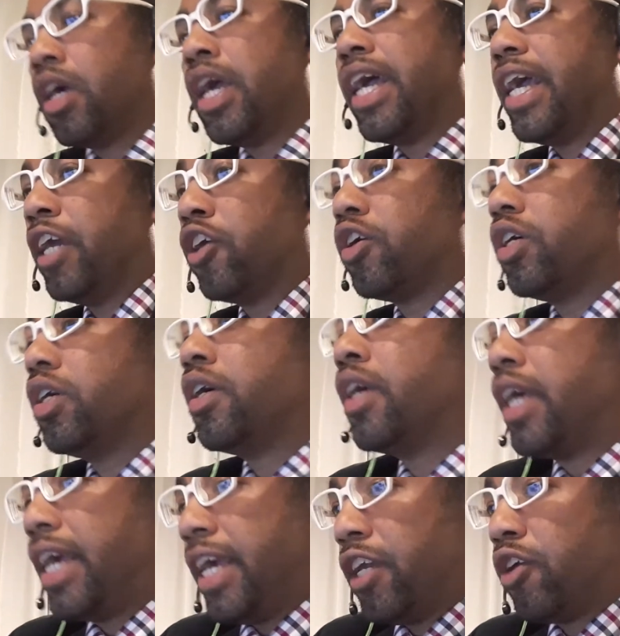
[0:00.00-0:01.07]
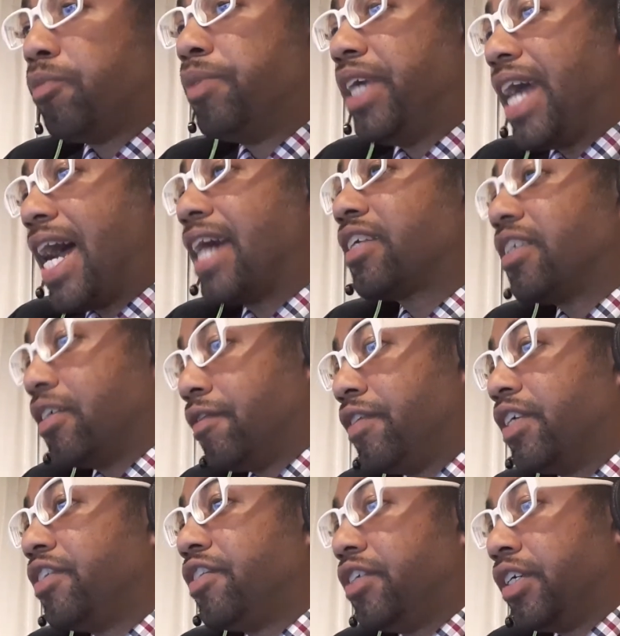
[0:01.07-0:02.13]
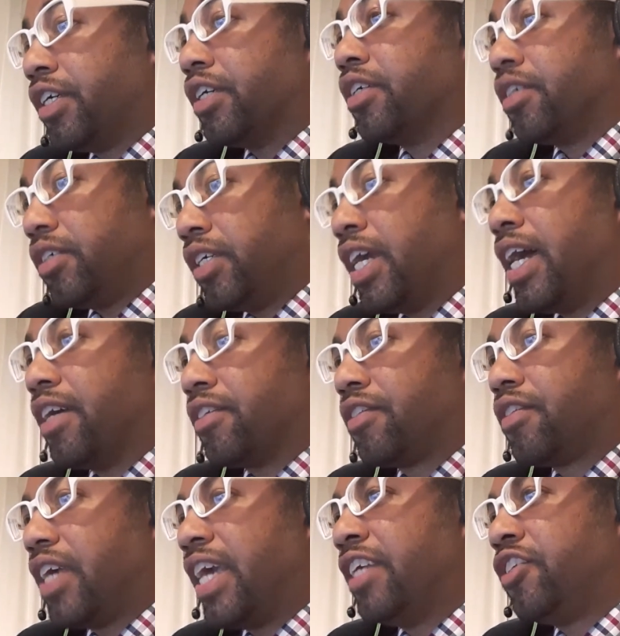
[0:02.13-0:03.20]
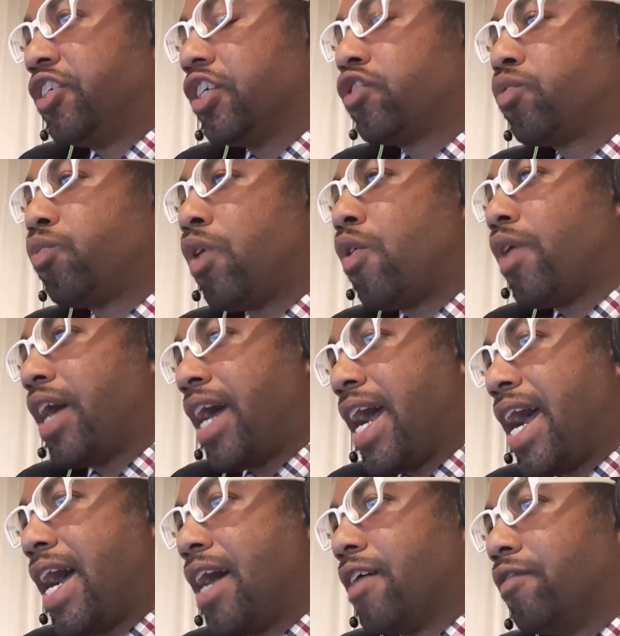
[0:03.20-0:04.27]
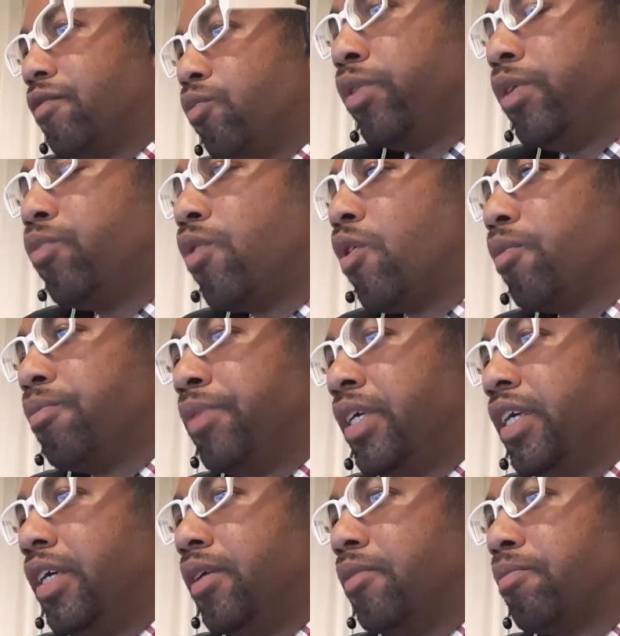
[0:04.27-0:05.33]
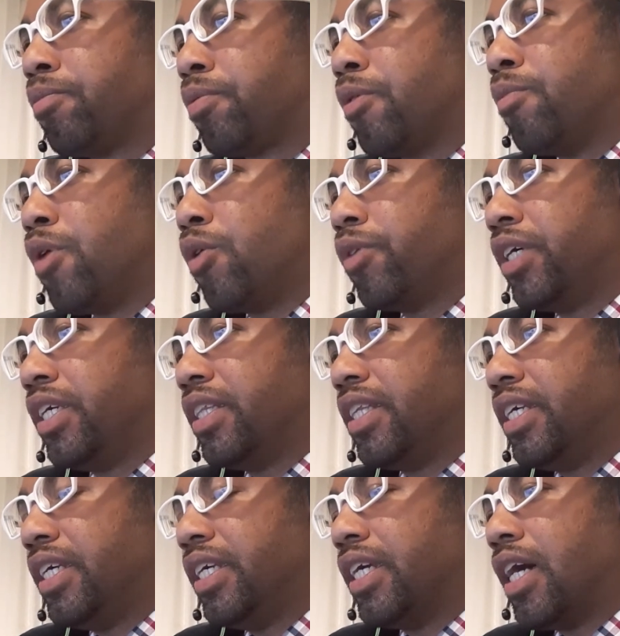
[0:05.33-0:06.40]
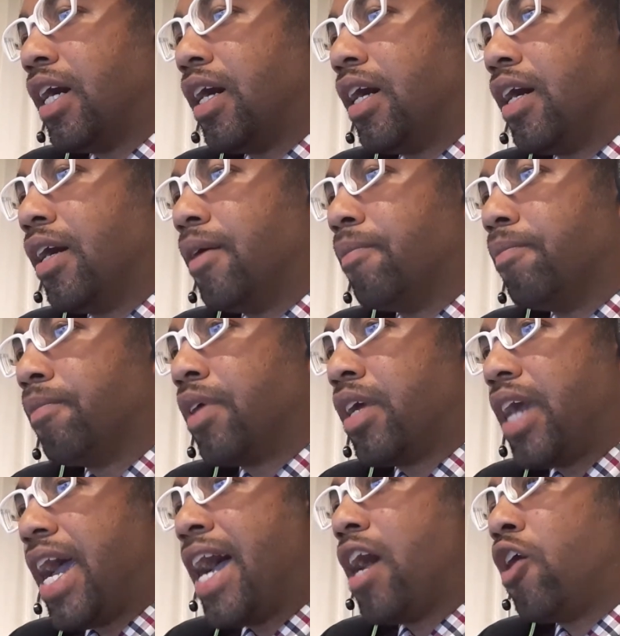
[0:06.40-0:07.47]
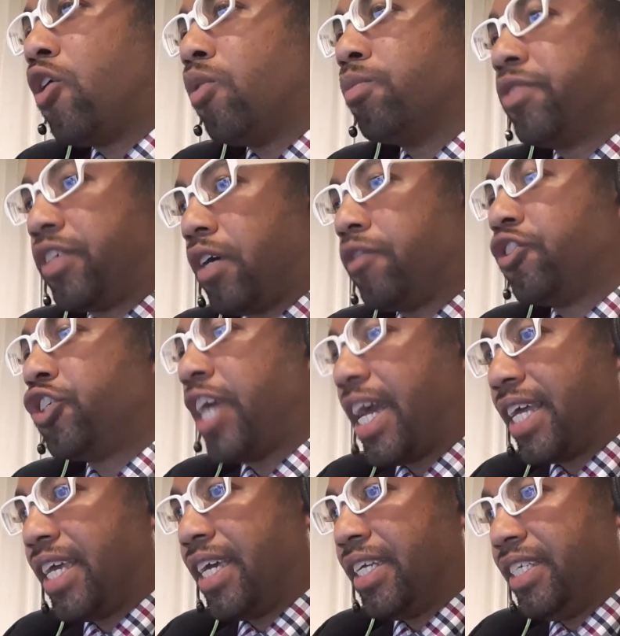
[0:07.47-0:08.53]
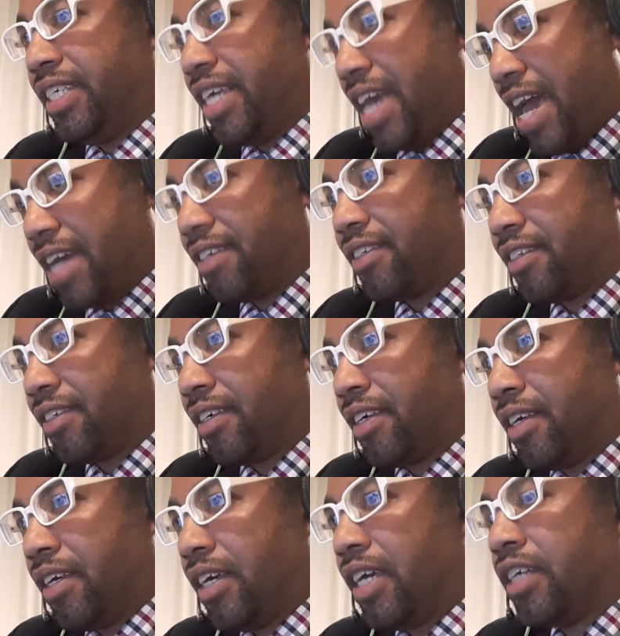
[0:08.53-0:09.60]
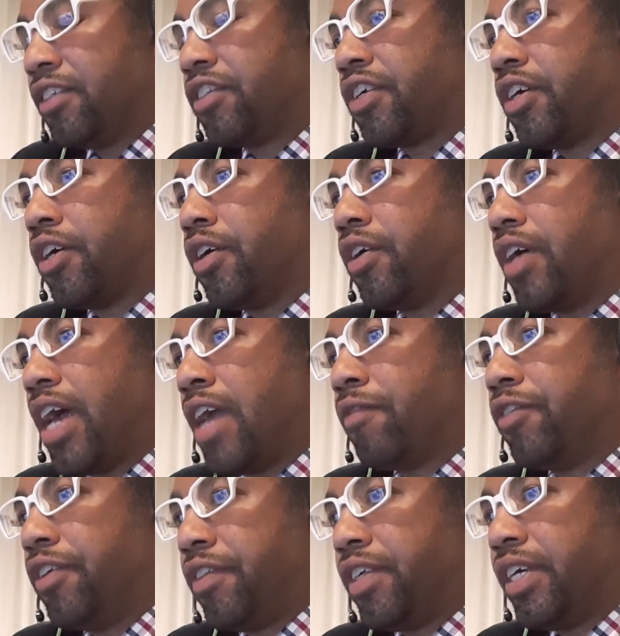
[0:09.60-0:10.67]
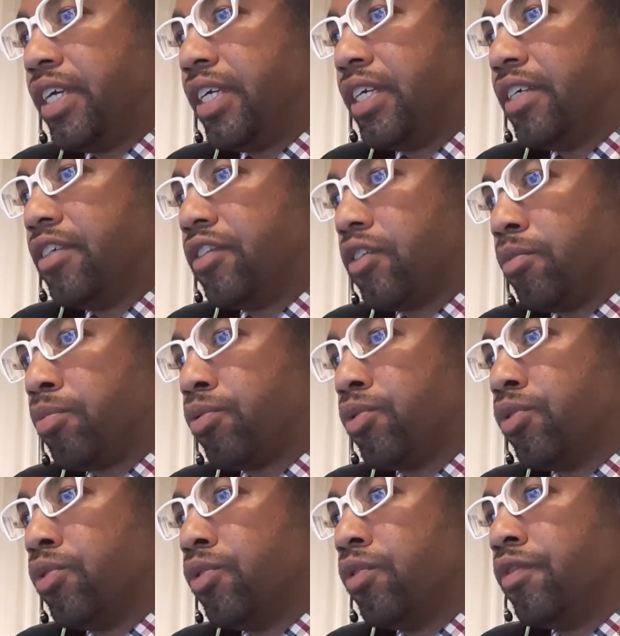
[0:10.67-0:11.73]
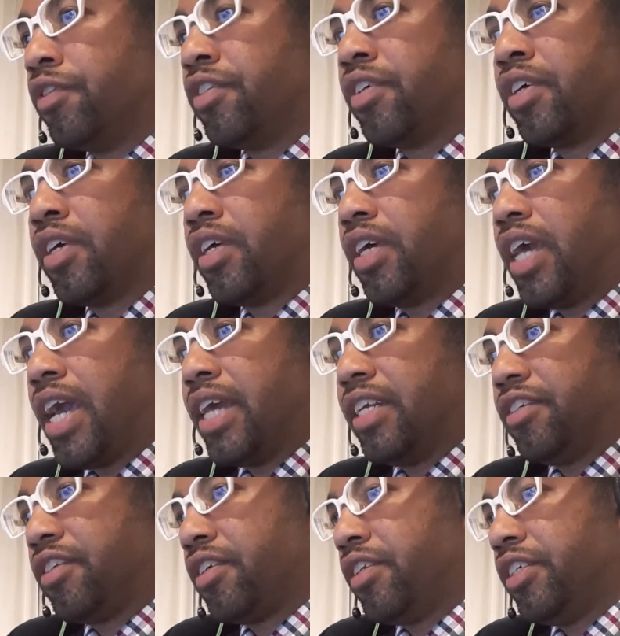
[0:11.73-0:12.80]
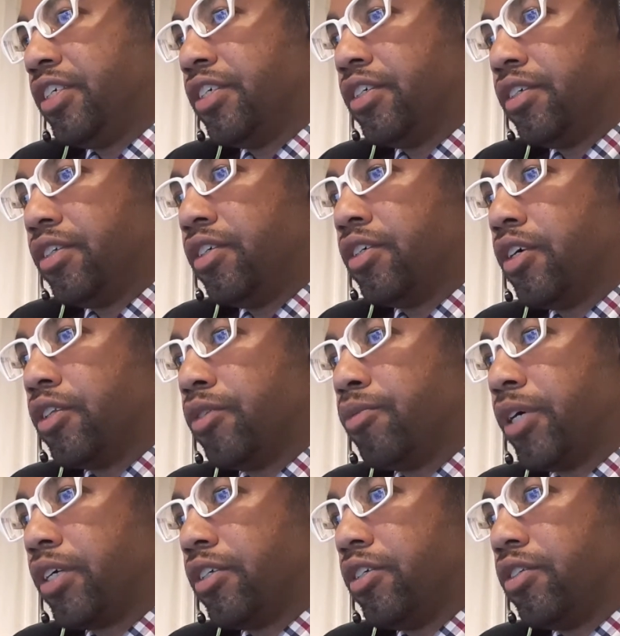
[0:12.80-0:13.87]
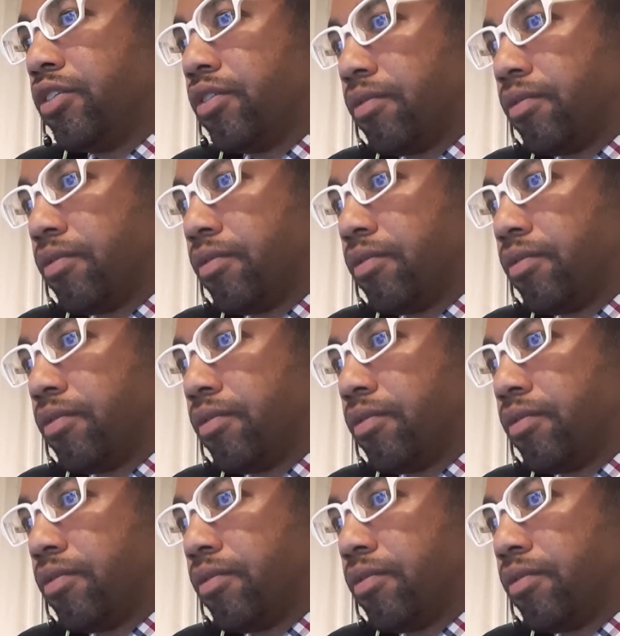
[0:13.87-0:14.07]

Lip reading: It'll It'll be active this year, yes. It just won't have, won't be promoting the at-home self-check-in yet until everything is approved and is cleared, you know, the regular.